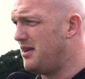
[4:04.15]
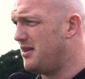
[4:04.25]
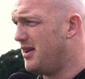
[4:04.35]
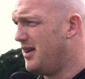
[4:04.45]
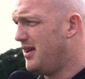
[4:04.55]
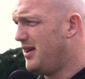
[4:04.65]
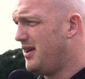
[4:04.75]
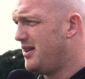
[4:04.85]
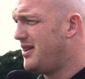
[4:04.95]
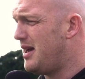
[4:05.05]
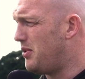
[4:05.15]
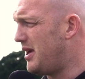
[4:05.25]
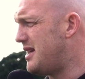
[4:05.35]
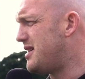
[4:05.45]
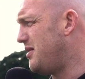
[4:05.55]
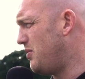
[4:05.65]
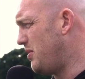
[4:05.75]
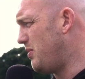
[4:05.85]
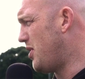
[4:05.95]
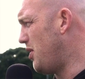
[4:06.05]
And yeah, but like you say,
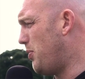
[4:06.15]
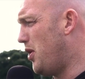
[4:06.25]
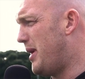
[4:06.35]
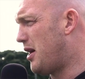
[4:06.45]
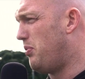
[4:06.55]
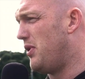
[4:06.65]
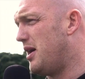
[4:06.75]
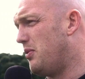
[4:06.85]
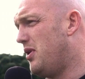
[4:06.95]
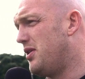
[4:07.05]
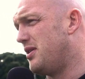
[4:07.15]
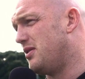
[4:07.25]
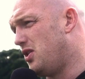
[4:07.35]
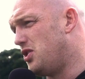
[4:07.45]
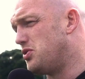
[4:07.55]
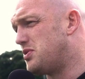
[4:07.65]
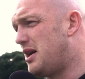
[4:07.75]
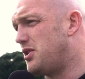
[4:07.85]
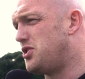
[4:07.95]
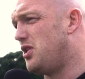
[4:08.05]
we got the ball back on player one, and Lloyd jumps
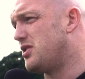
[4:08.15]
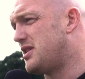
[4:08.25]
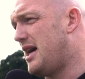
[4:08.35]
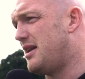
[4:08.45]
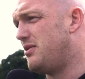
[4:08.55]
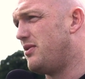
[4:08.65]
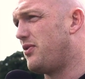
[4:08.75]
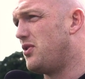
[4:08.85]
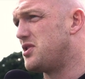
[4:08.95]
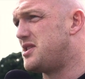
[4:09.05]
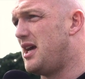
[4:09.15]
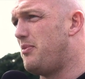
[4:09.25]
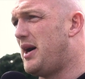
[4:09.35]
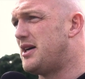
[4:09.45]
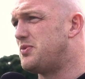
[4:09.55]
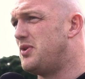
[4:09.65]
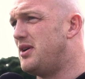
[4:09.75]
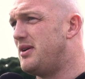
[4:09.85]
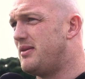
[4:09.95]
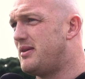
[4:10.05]
down a short side and throws a tip pass
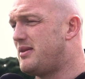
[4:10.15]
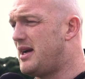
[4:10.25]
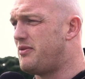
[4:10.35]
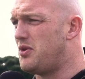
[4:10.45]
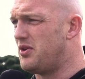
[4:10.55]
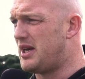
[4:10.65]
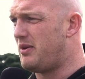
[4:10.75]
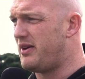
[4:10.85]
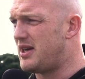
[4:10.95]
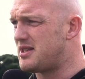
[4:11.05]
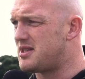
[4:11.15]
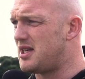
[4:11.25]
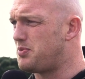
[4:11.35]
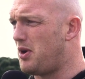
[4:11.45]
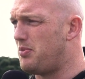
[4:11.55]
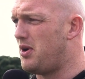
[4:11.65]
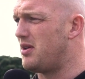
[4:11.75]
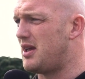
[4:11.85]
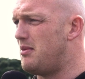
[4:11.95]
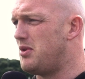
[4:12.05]
where I have no doubt if that's a 6-point
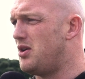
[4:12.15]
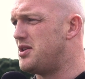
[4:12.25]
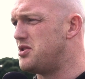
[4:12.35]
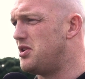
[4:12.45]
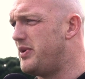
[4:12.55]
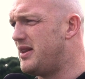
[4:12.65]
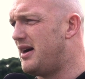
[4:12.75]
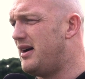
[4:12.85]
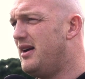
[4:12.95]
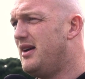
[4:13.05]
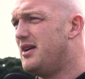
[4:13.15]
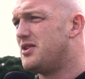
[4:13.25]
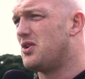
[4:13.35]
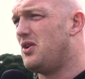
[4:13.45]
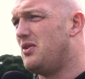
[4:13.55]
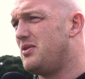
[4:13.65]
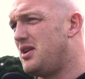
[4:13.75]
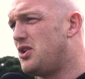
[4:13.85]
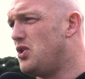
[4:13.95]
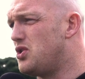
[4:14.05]
ball game, Lloyd isn't doing that. So
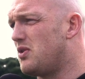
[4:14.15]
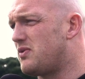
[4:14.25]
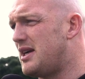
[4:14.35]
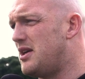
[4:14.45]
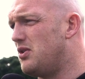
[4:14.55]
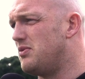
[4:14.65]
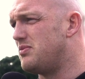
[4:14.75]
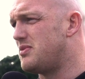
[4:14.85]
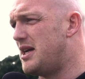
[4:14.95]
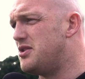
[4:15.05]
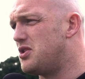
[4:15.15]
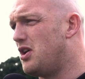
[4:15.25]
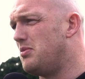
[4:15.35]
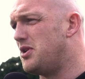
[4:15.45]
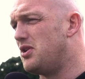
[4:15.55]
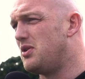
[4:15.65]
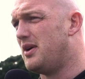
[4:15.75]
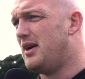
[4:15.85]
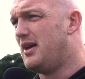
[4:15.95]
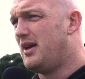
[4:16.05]
you do stuff that you don't tend to normally do.
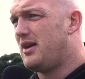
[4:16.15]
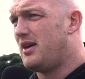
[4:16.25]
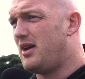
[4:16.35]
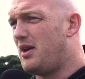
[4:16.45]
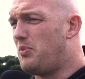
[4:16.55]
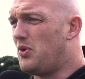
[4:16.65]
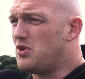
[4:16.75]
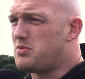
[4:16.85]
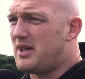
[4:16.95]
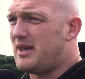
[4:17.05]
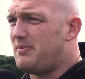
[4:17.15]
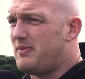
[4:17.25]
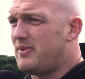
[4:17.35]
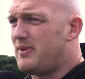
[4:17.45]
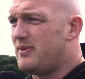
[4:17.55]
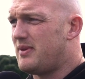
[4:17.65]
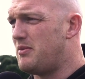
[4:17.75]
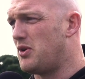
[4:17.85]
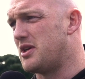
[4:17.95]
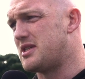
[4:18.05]
But ultimately, I'm
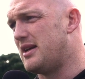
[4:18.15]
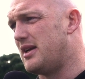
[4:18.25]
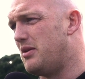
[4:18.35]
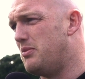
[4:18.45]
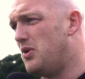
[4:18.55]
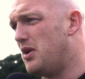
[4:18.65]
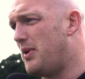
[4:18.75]
not going to stand here and moan about.